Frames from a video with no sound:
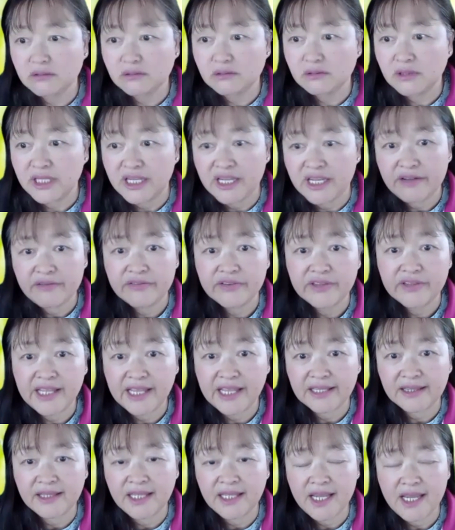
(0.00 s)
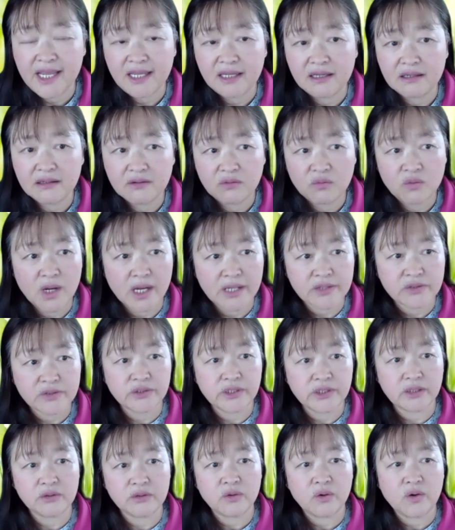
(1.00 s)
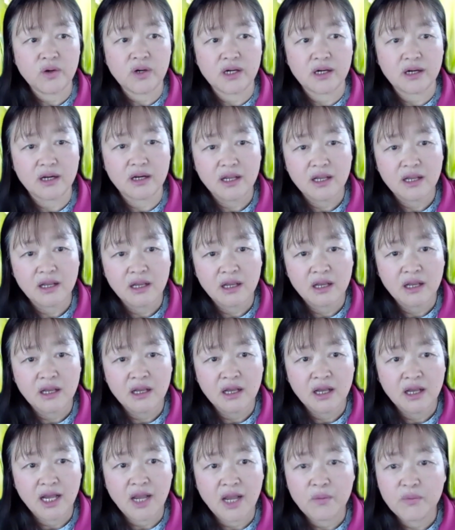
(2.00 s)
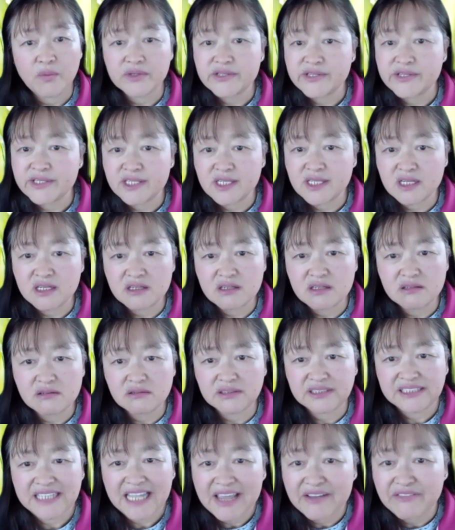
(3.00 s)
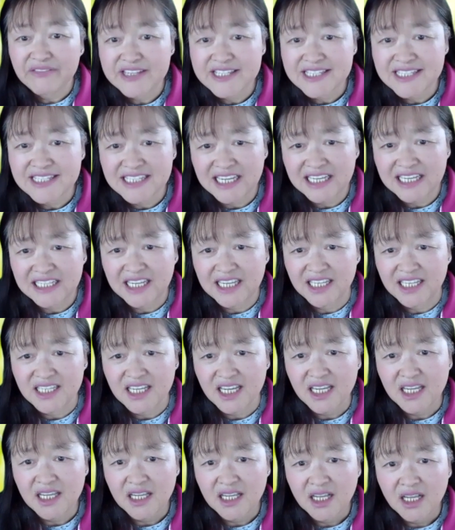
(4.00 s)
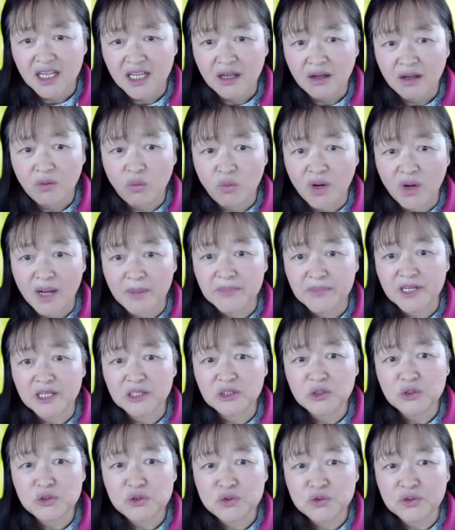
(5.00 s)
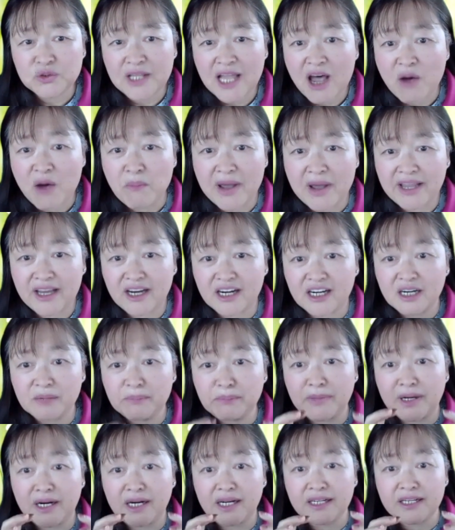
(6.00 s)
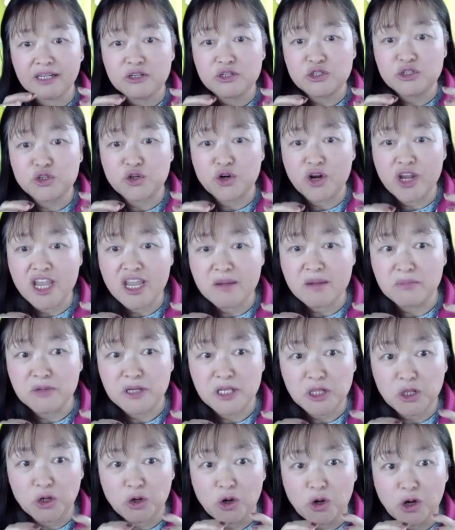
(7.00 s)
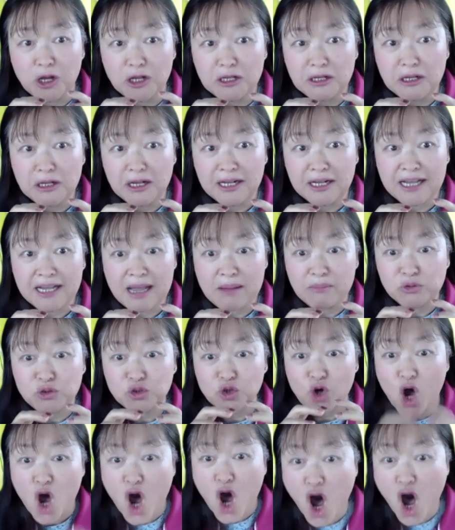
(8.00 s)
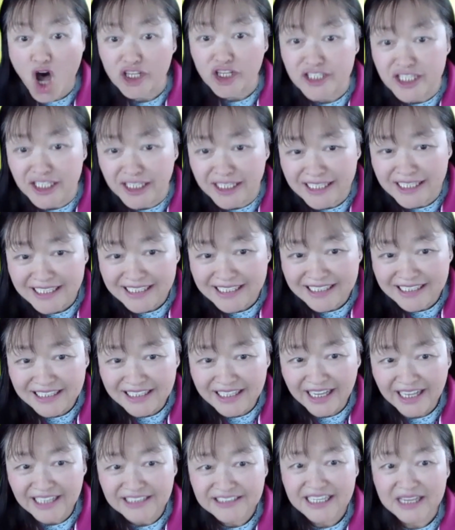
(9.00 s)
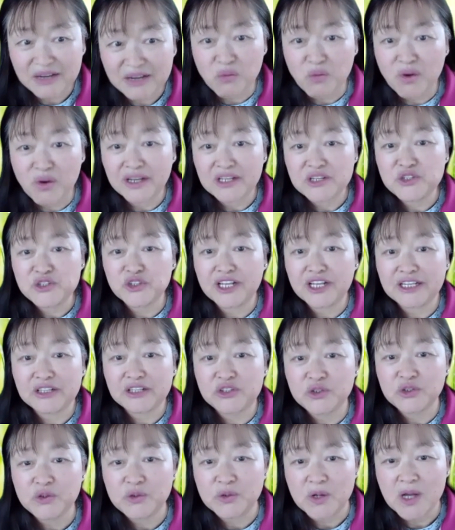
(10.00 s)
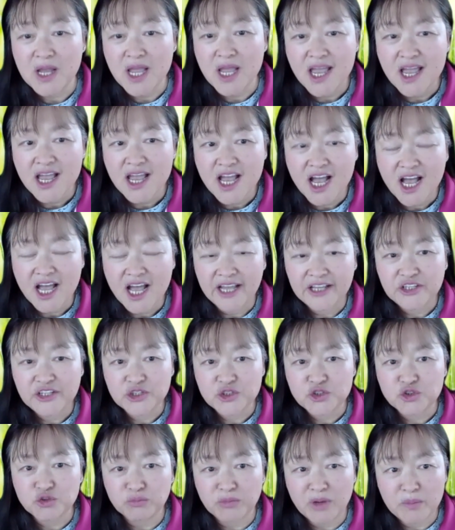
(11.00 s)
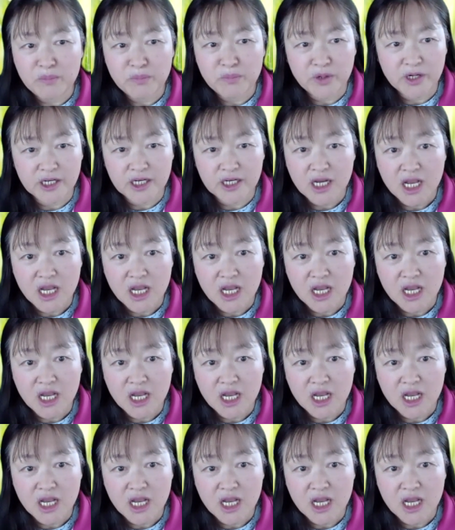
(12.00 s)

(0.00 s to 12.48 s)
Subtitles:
leave that day, walk to the door. I was so devastated. What I'm going to do now? My American dream, come to a halt. It's like, what should I do? I just remembered